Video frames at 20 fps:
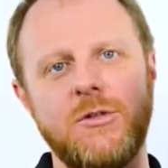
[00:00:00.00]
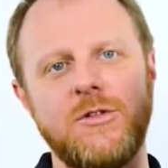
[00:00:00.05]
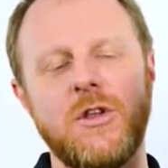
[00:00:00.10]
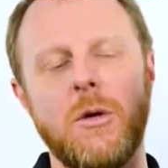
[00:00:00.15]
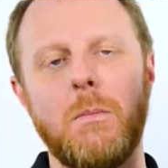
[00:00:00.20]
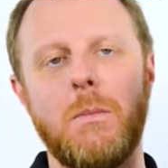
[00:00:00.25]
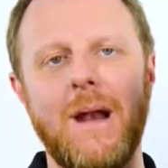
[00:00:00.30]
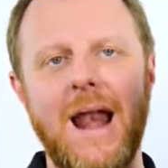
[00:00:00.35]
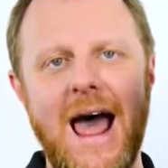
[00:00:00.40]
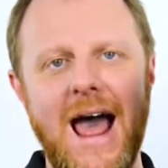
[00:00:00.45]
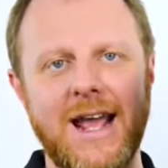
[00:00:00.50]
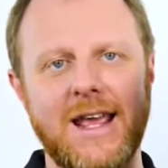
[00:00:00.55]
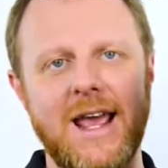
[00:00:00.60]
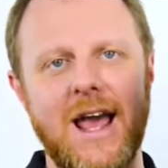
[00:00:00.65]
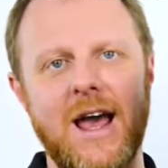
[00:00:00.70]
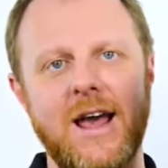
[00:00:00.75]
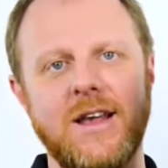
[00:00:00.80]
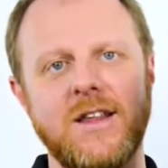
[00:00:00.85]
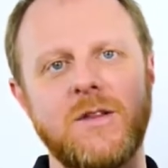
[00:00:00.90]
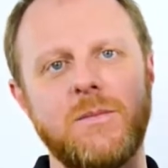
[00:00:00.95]
the Black
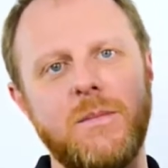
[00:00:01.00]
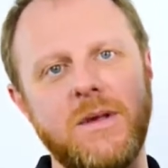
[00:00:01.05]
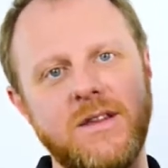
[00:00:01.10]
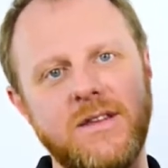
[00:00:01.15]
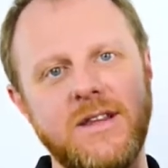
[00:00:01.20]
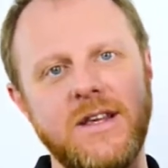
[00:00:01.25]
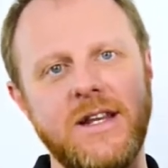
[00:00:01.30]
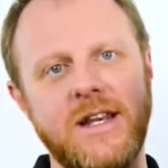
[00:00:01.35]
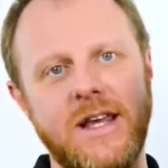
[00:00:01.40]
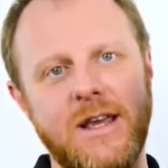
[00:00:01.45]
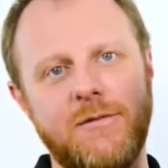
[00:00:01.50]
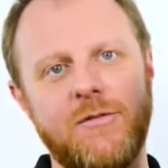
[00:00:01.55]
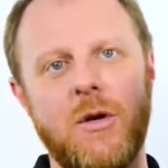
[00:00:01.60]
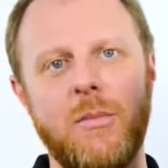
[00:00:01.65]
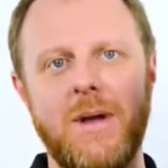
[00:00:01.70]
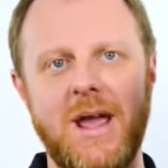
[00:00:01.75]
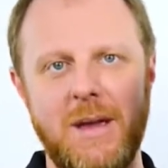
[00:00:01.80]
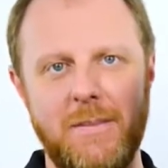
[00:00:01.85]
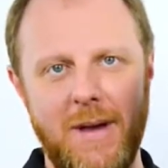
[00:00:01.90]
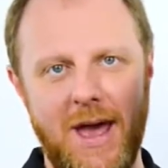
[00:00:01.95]
Ice BCD from
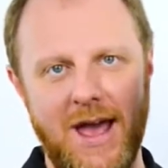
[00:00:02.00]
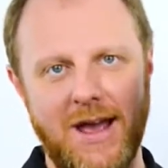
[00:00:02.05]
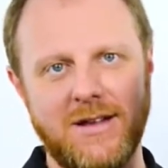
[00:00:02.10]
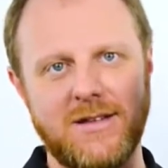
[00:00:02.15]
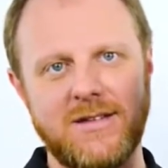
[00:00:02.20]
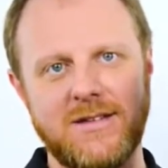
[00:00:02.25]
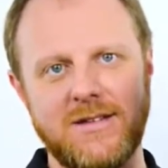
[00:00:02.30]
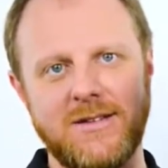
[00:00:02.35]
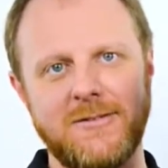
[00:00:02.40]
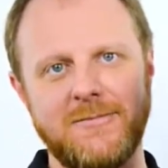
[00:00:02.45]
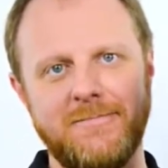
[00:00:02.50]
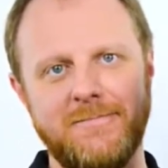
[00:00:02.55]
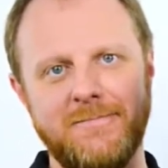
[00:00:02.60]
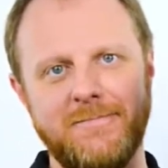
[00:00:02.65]
Apeks.